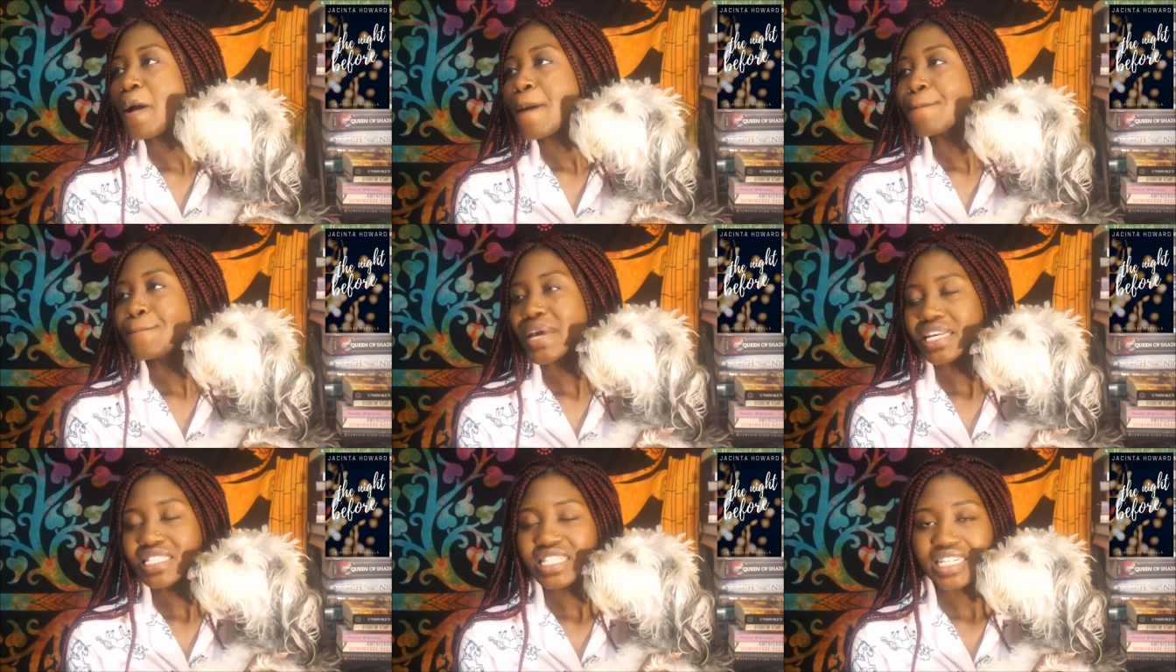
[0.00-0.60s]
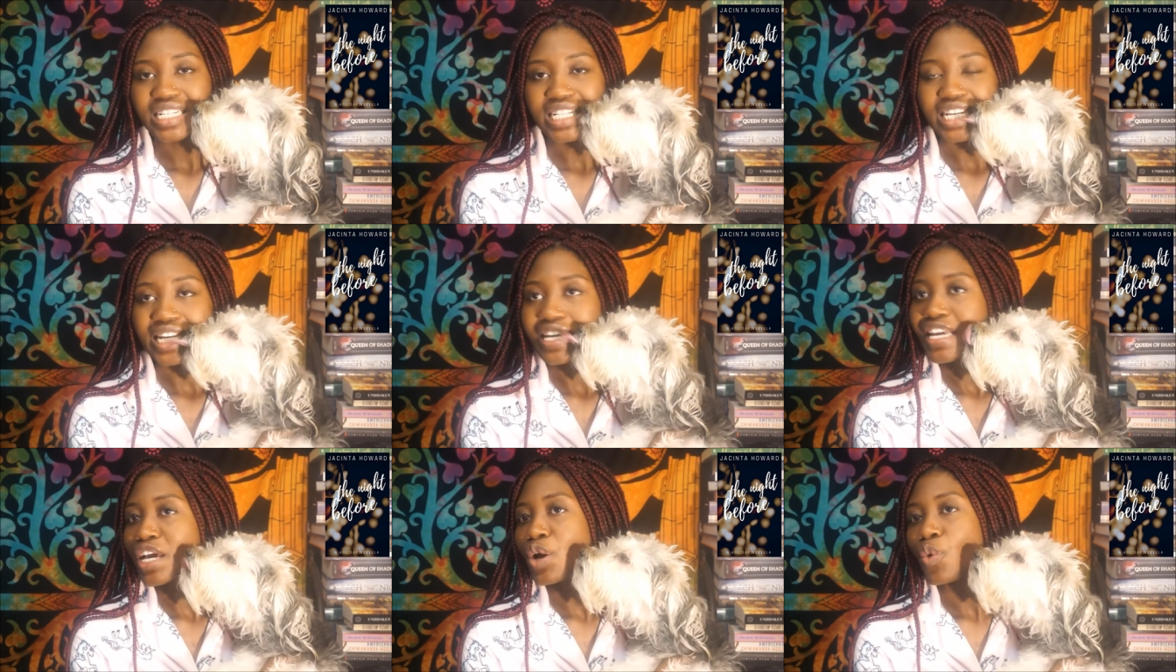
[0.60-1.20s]

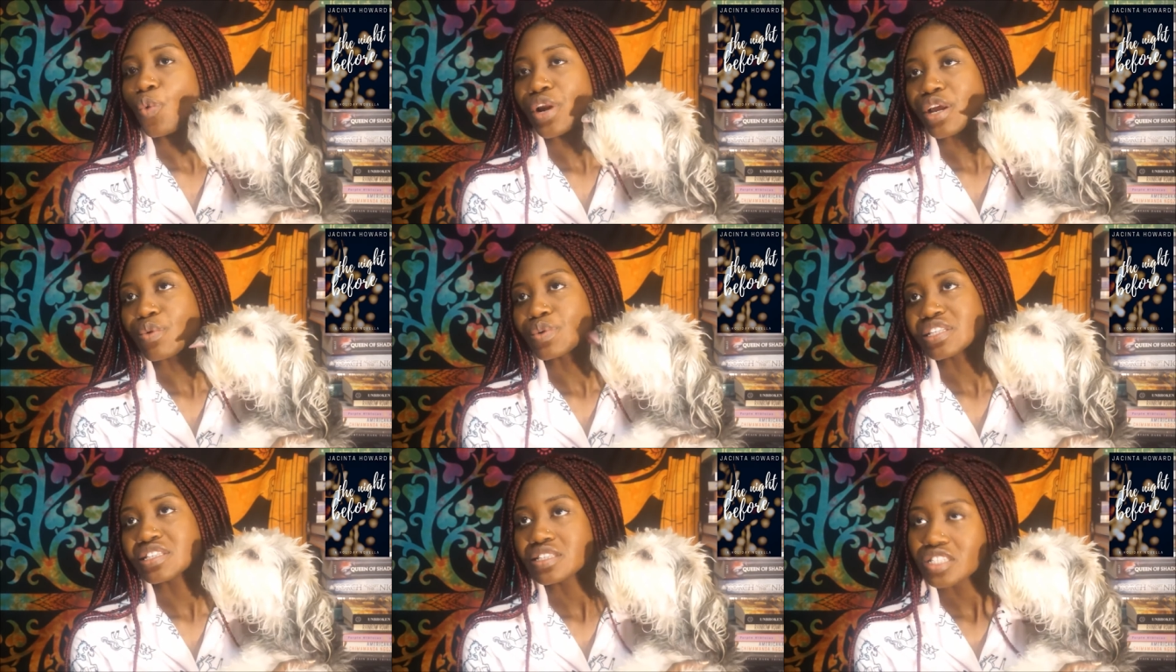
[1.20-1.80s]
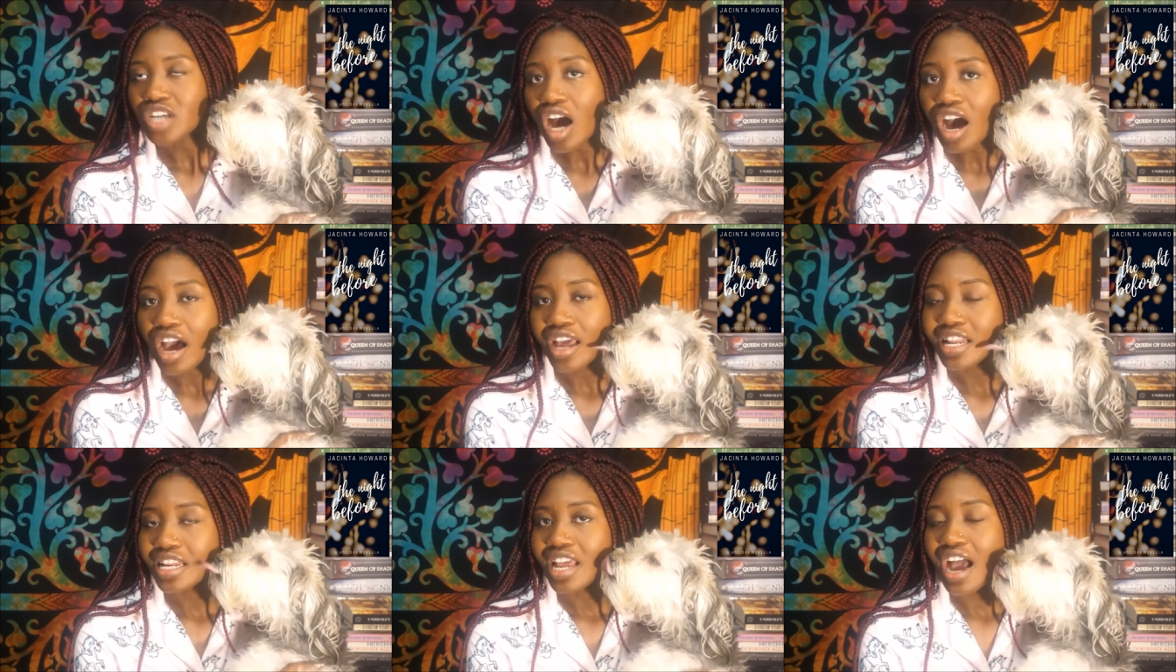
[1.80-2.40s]
basically when it was
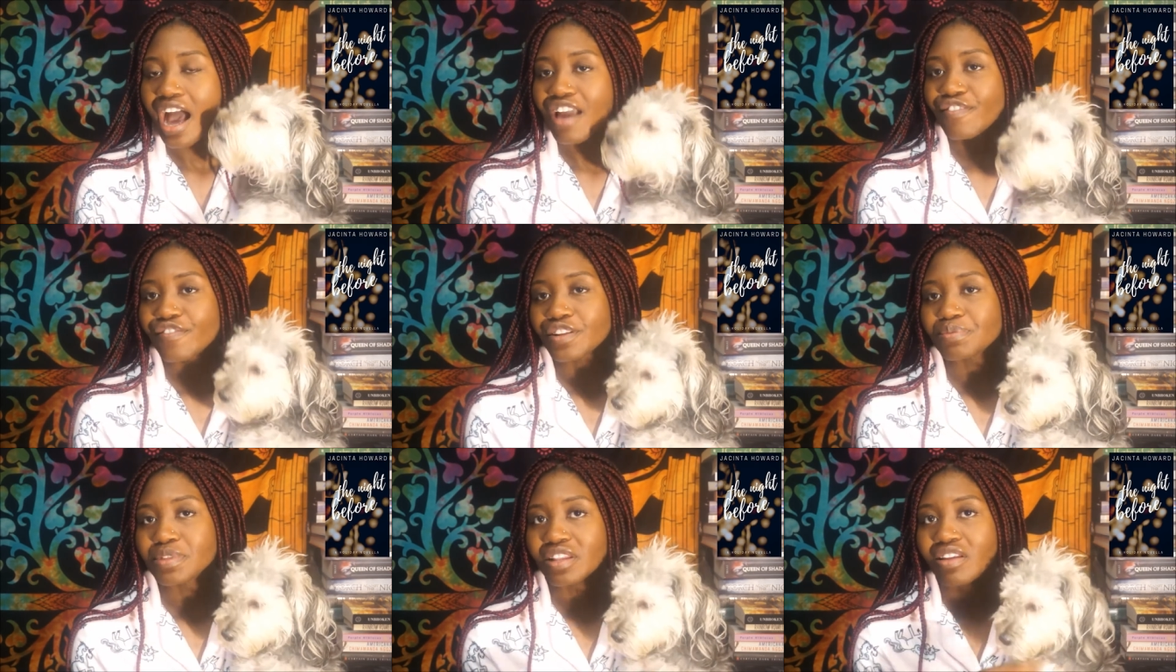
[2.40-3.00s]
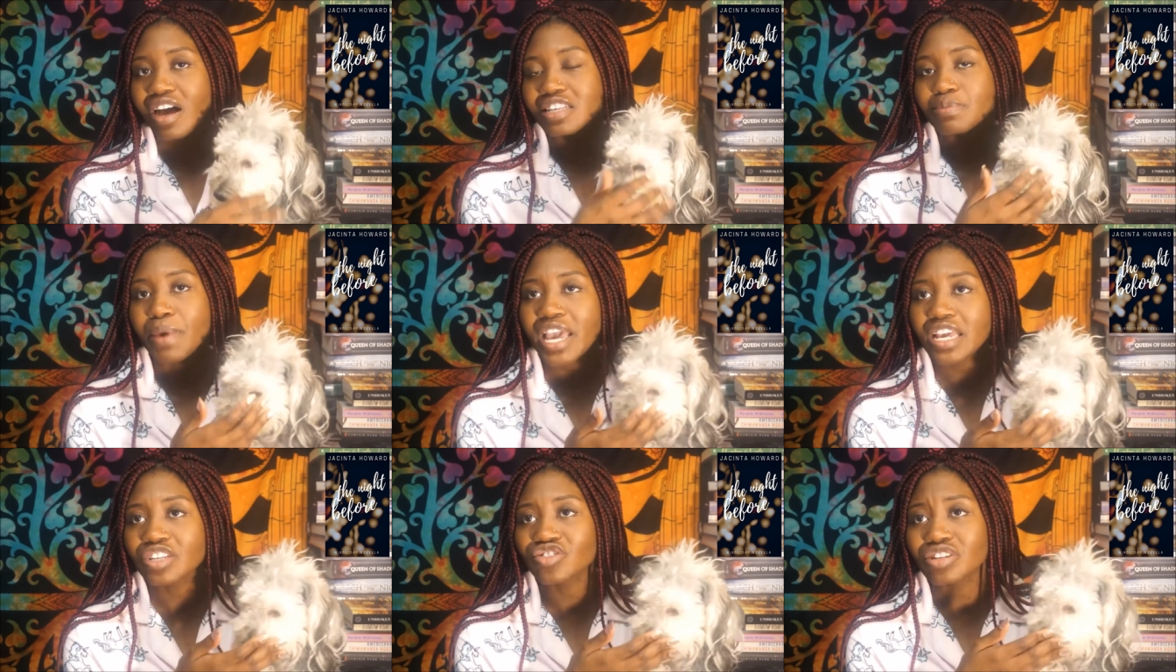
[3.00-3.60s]
done, I flipped the last
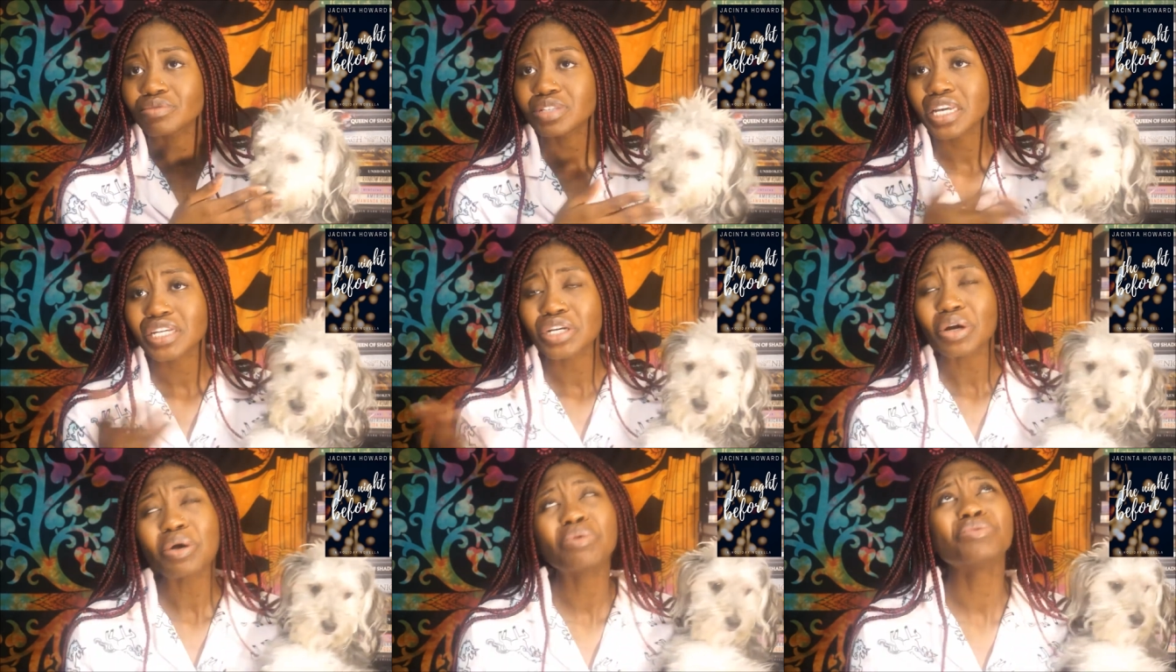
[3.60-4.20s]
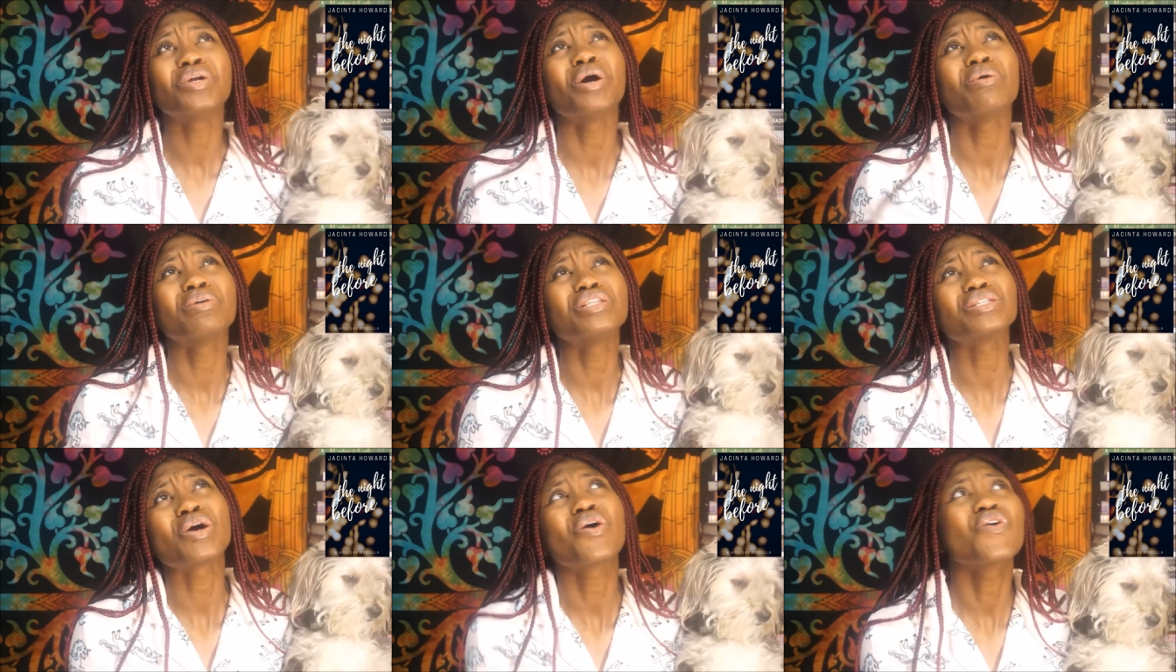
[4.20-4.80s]
page and I was like, oh no,
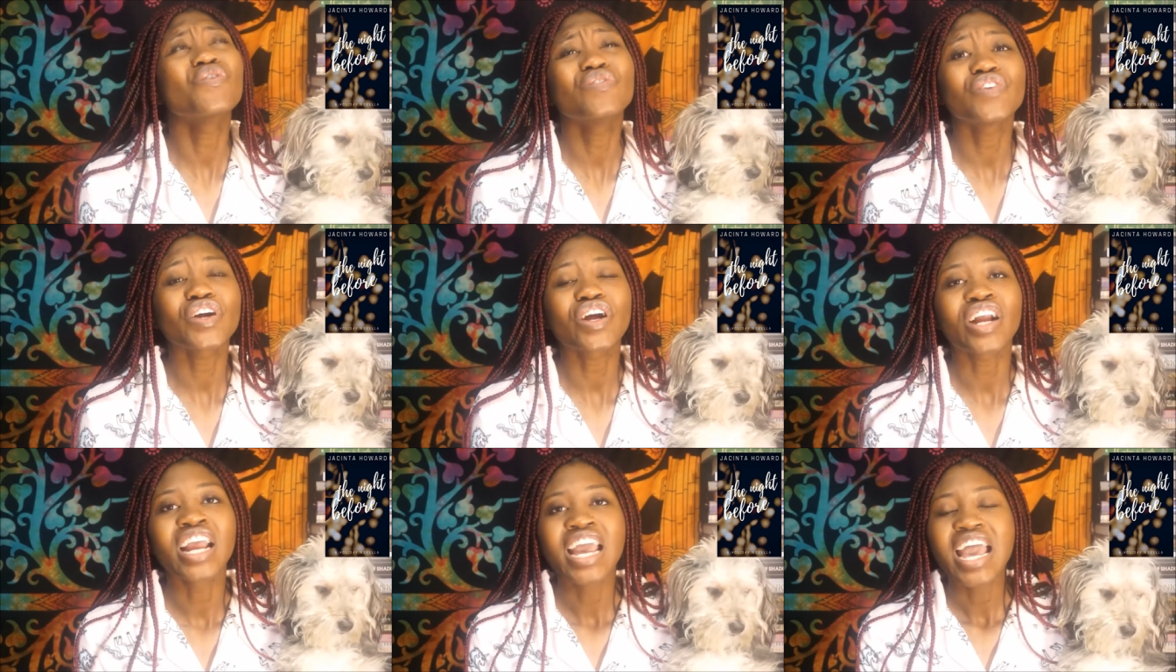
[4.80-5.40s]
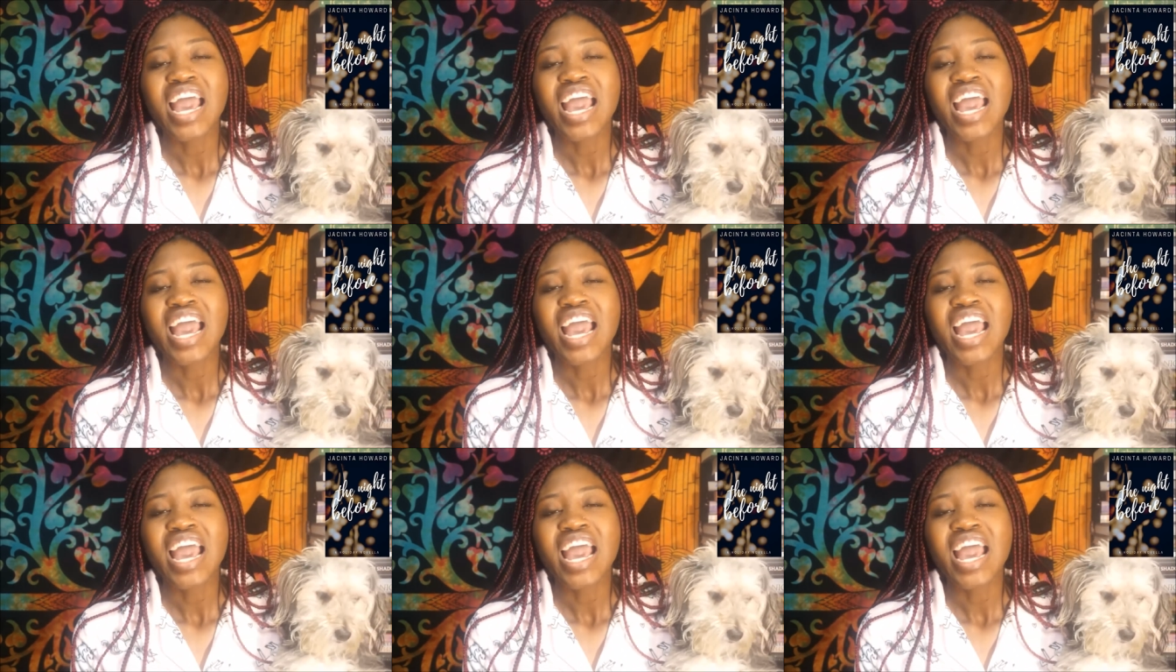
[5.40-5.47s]
it's over.